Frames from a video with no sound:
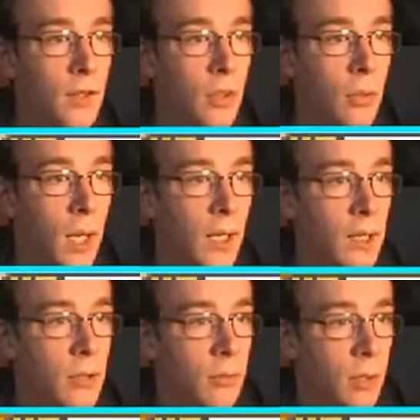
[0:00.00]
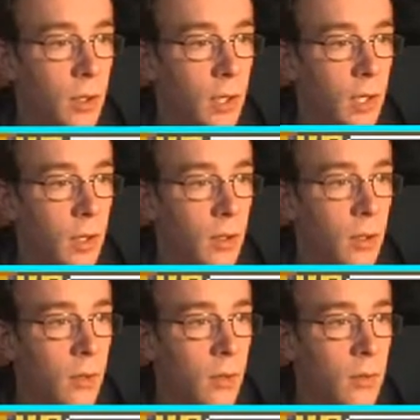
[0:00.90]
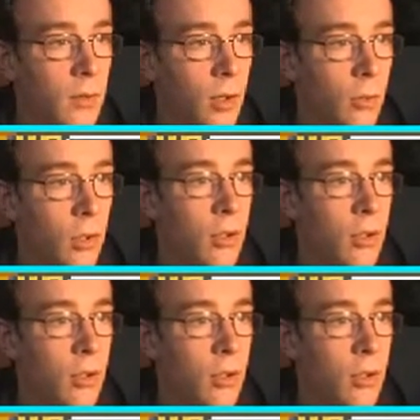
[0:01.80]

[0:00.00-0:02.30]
too high to use Monkey. So we'll